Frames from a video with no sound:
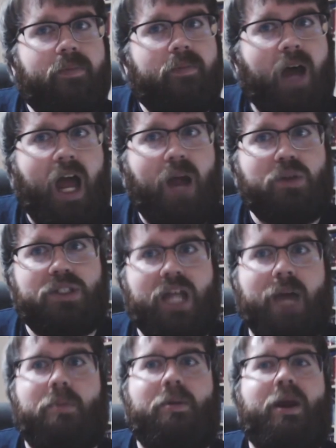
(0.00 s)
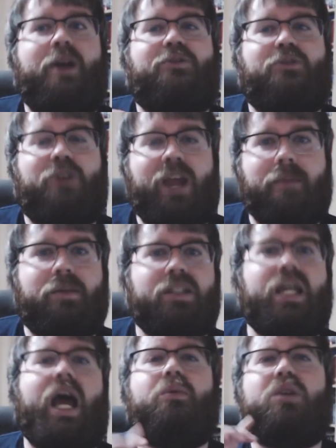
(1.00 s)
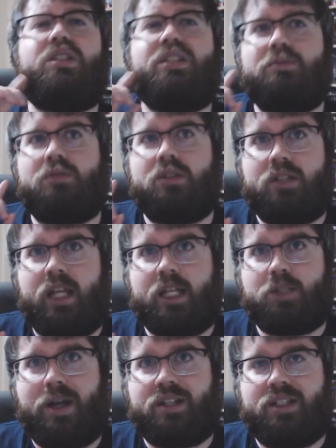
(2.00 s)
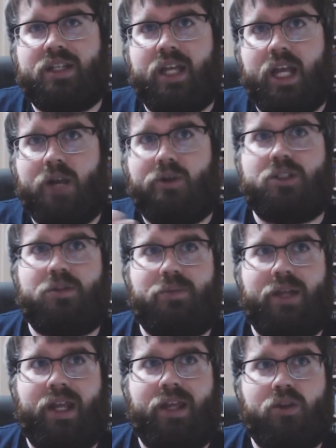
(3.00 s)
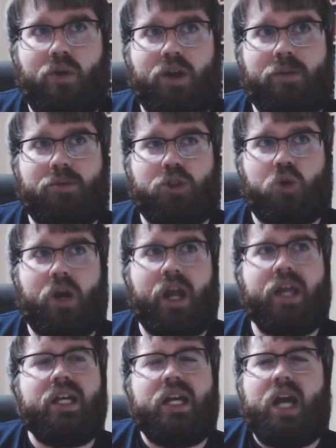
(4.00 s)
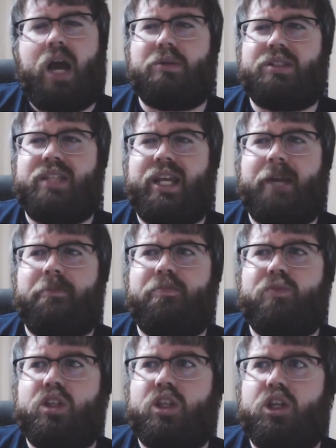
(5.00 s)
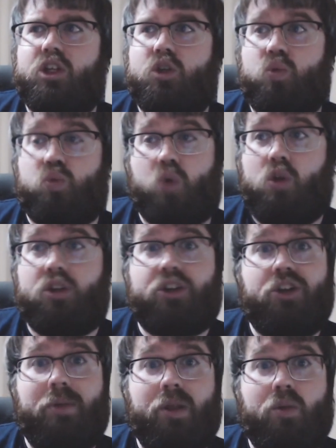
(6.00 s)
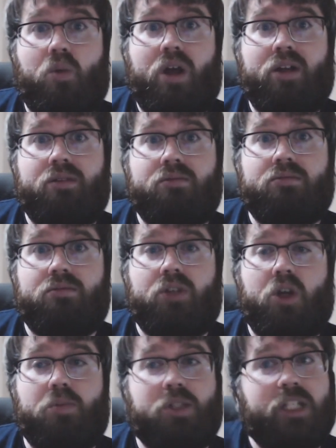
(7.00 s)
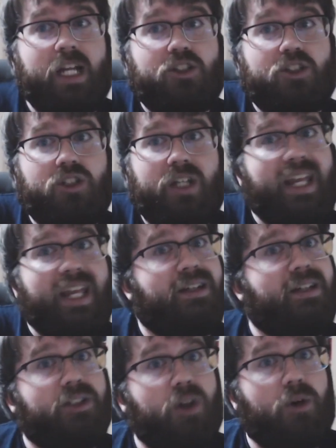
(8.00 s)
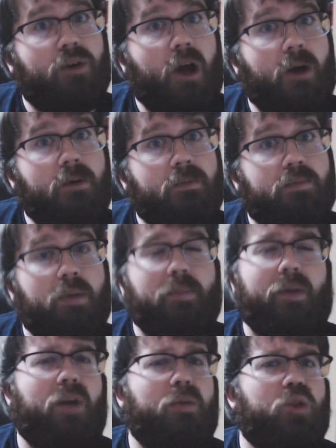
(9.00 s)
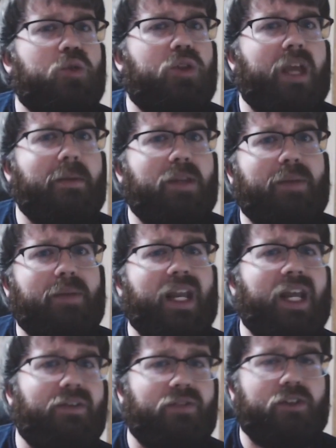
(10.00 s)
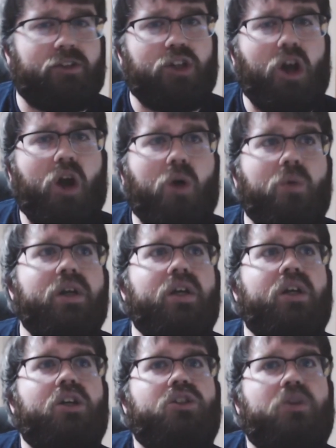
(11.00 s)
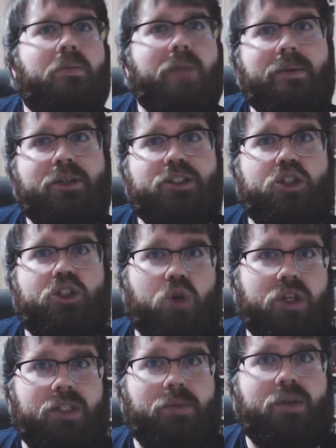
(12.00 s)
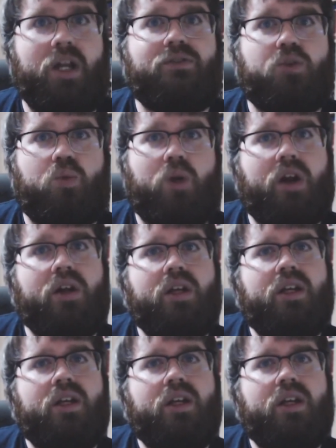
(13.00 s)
I was not prepared for him, because I wasn't expecting Hira to be the one to betray. I was thinking Roland could be the one. You know, potentially, don't know, but Miriam was with him at the beginning of the show, so maybe she trusts him enough to where